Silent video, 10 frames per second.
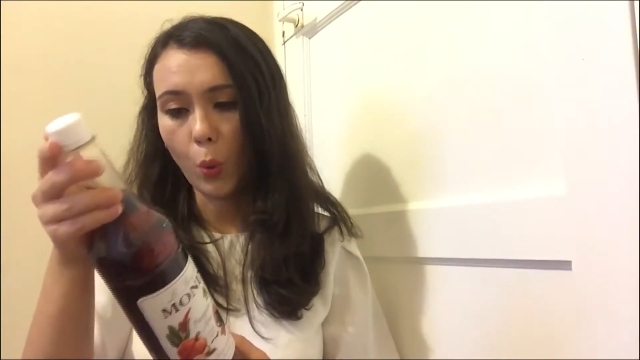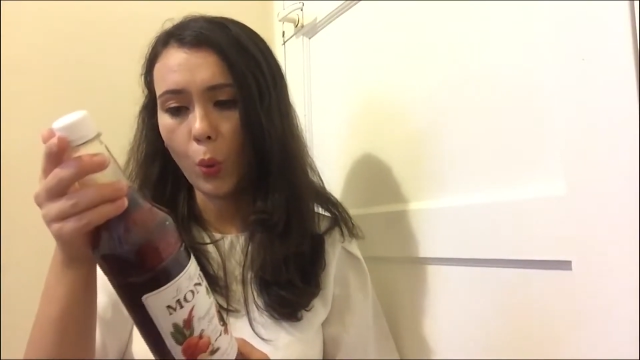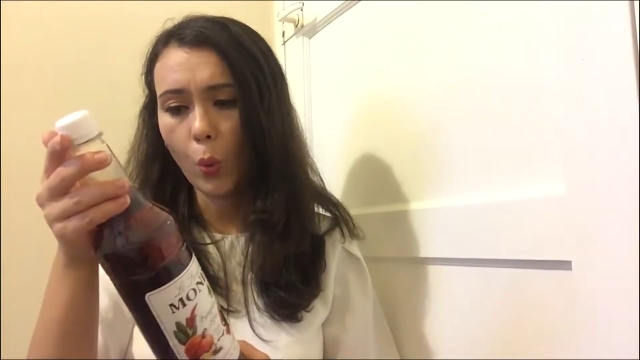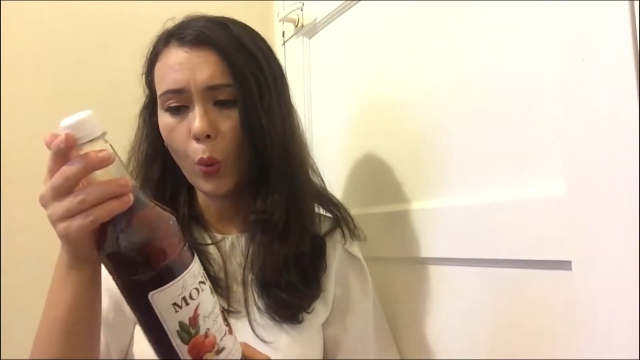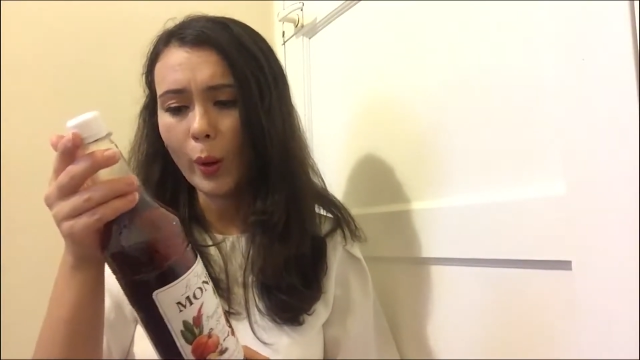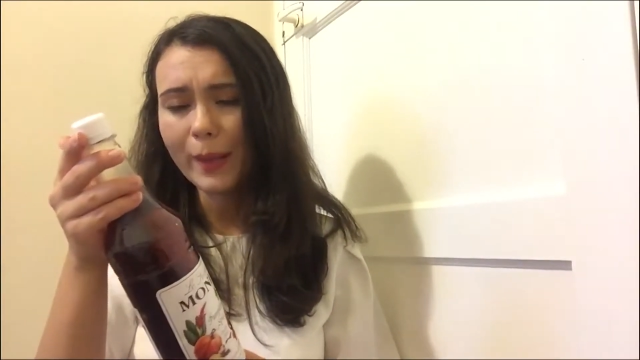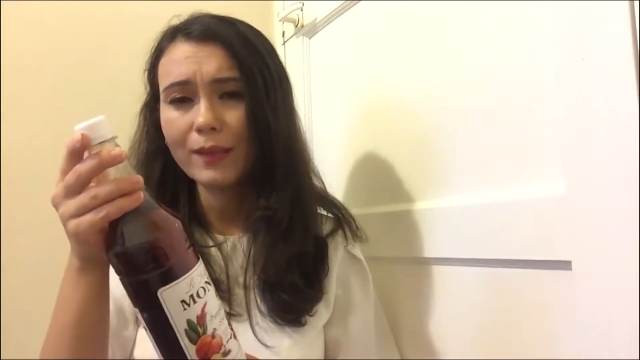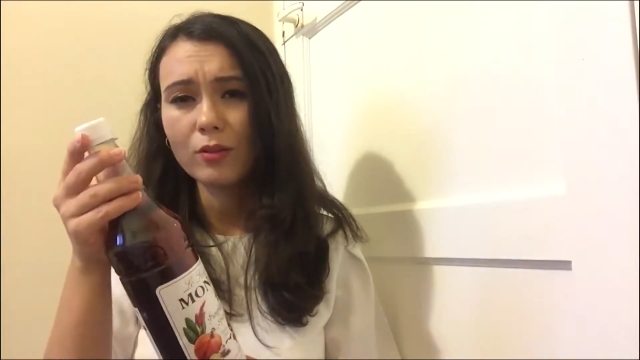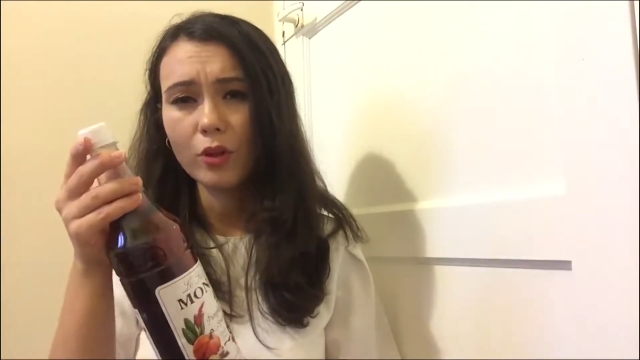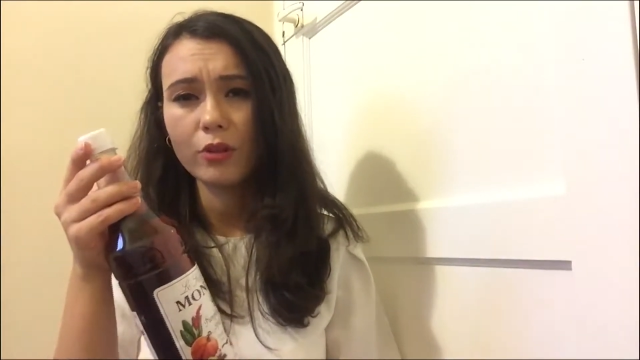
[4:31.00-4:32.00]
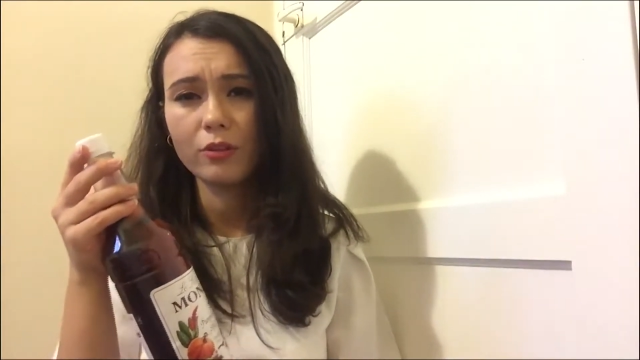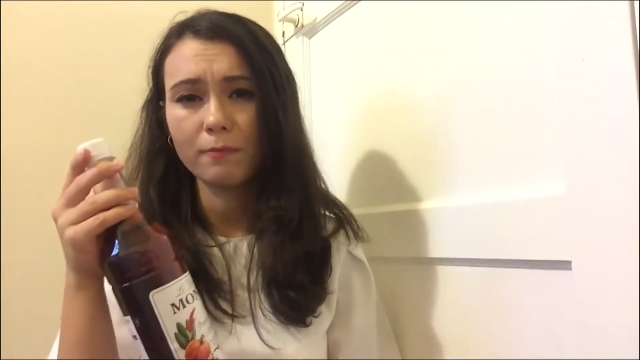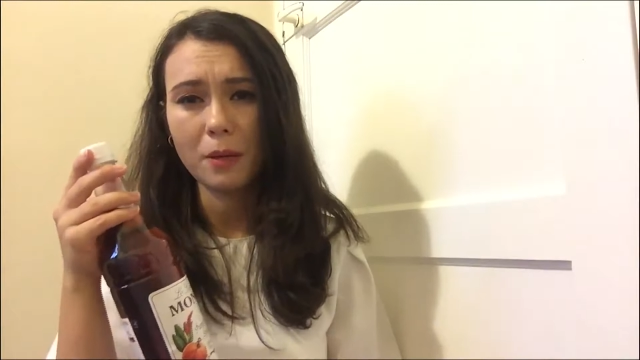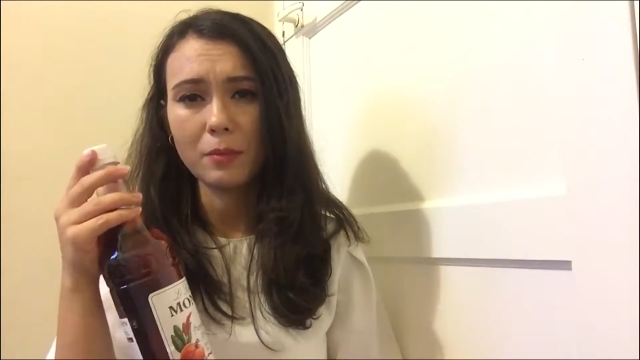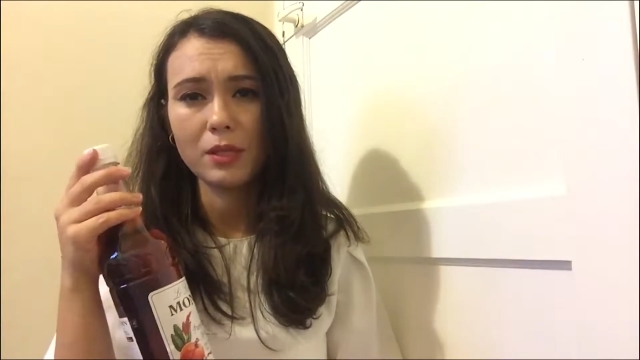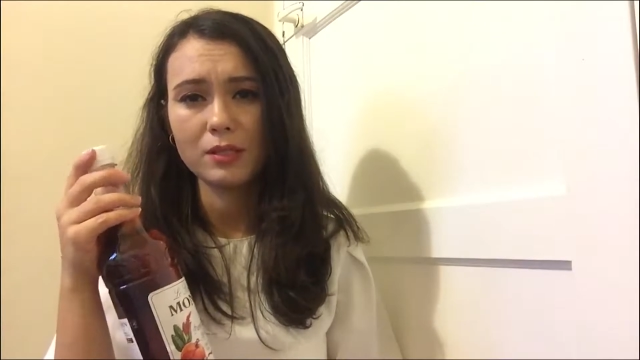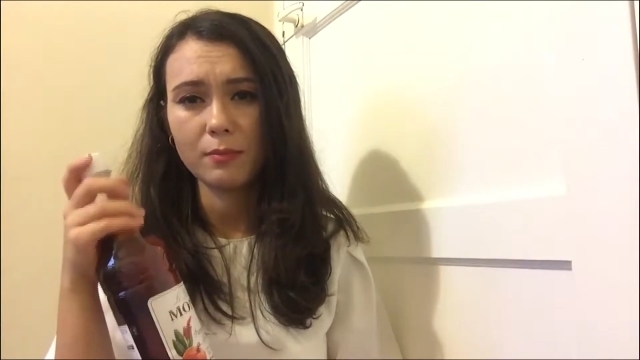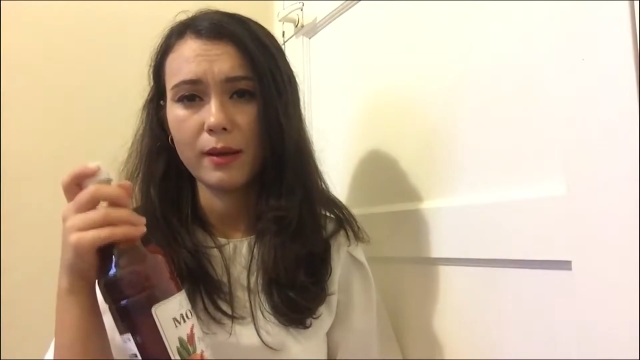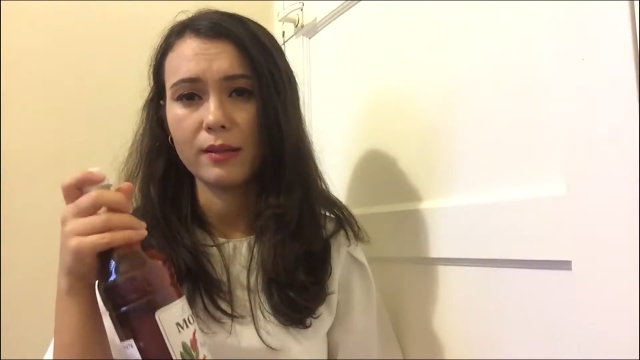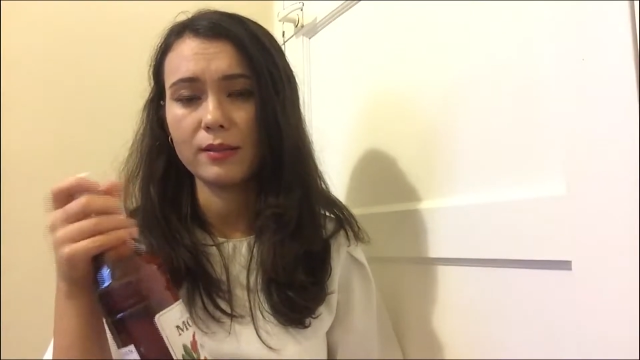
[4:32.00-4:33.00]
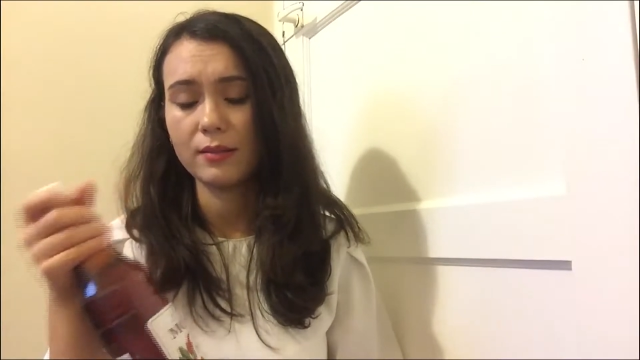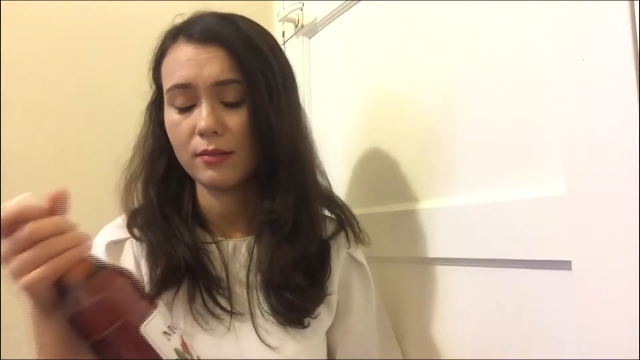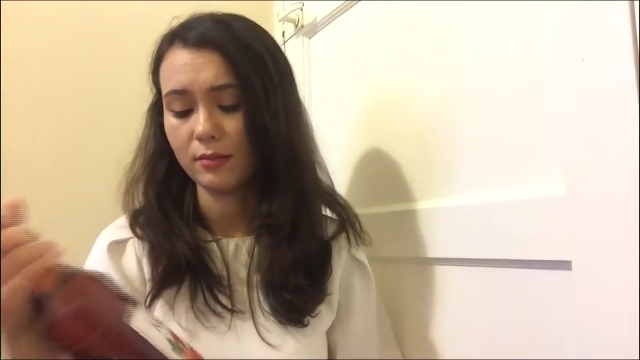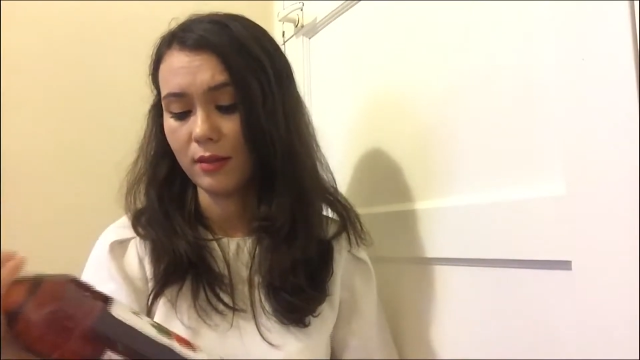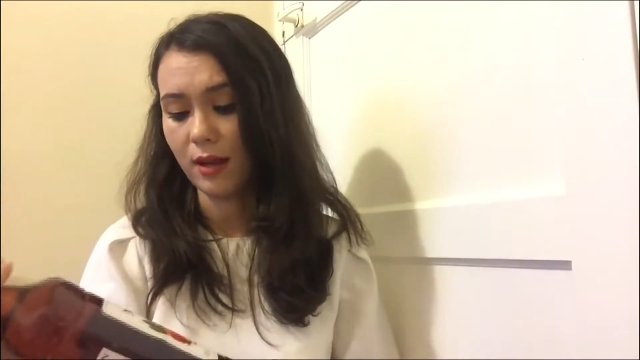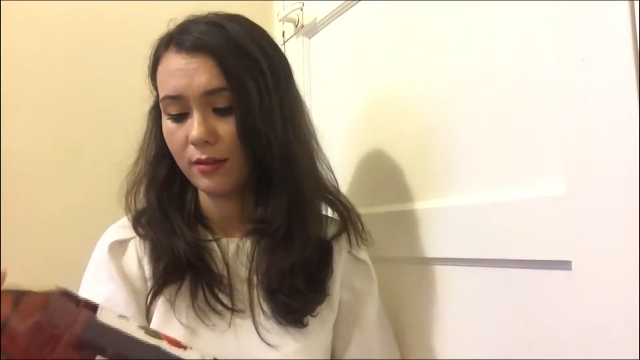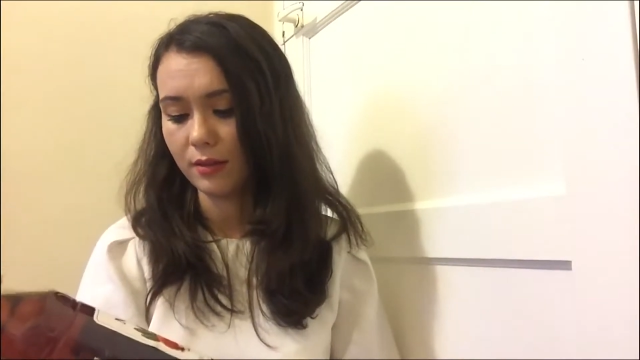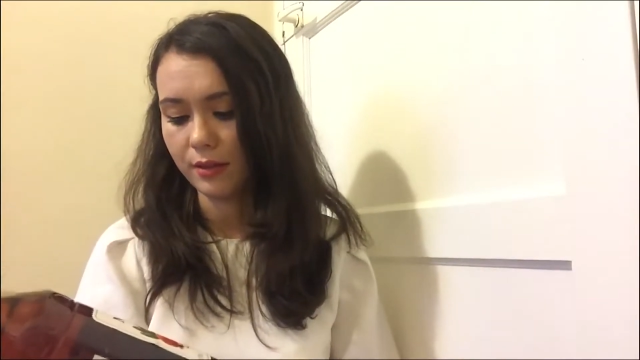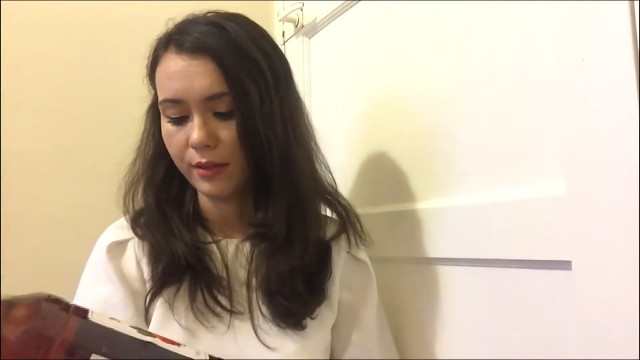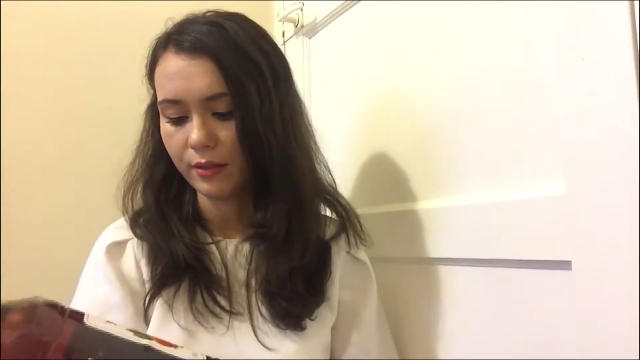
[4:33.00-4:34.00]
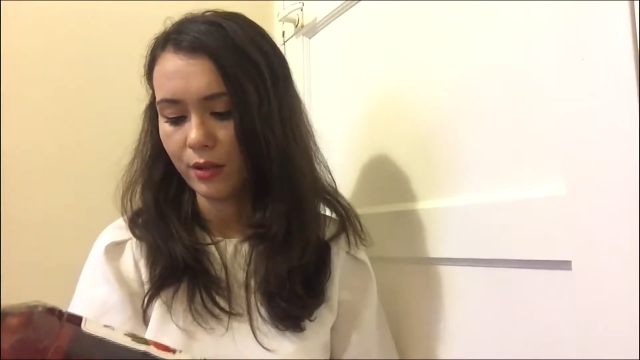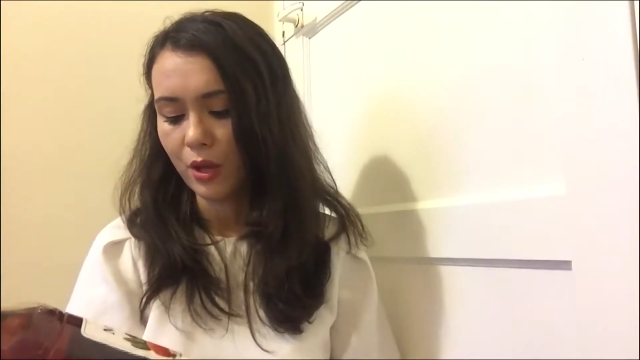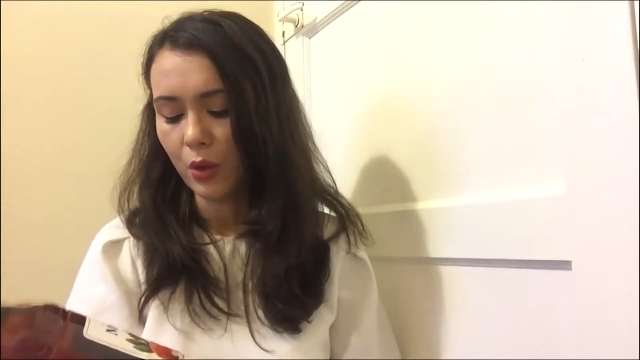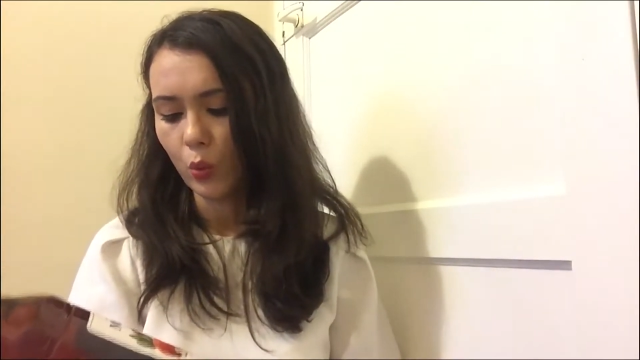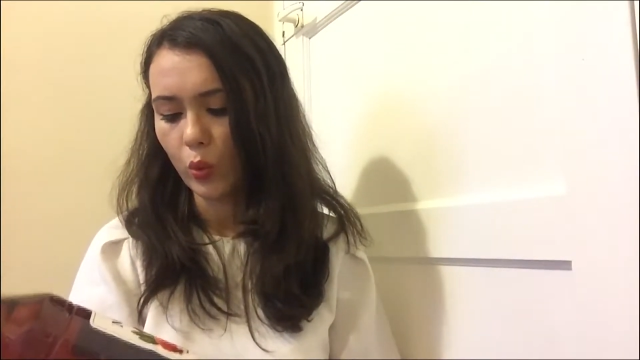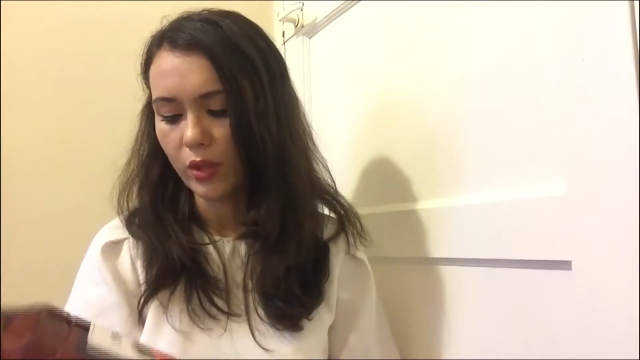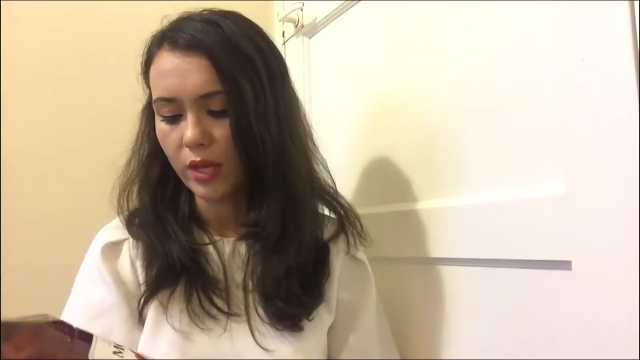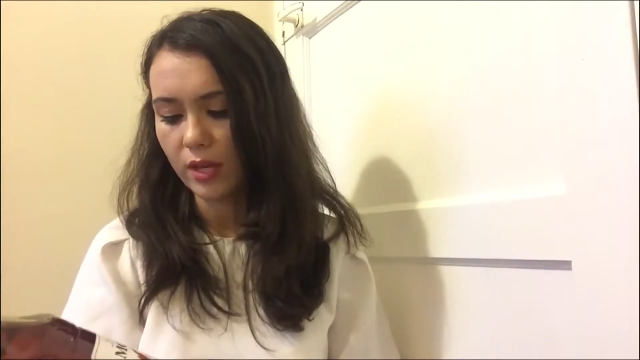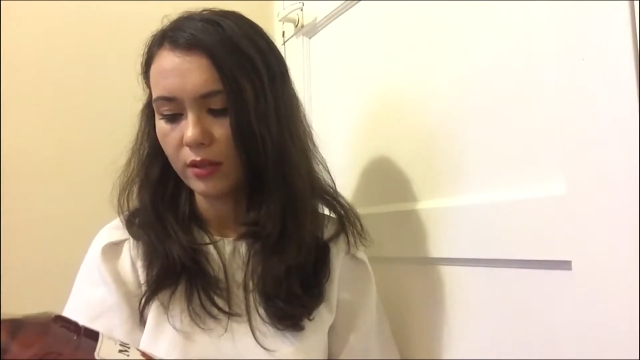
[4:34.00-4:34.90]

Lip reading: quite a lot of pumpkin spiced lattes with this,